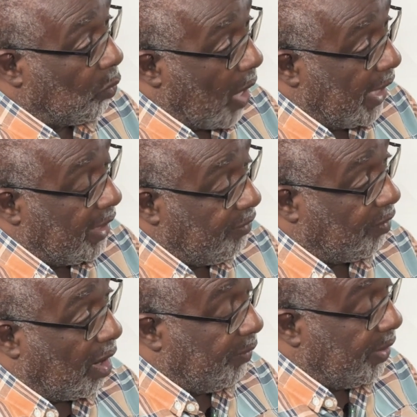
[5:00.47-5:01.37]
While
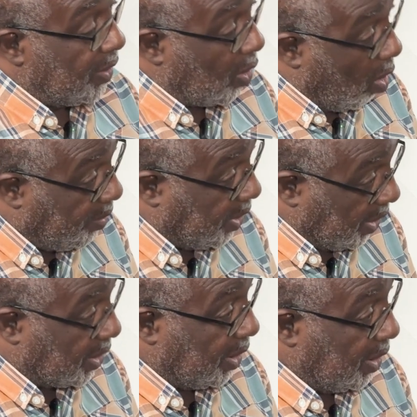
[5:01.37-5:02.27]
involved with the
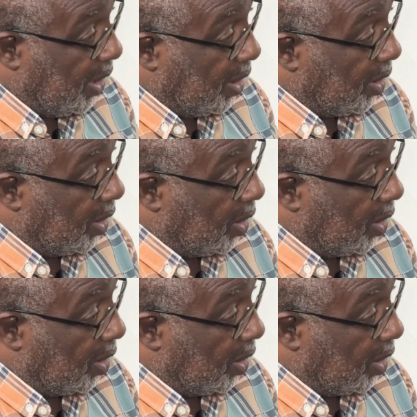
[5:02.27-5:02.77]
community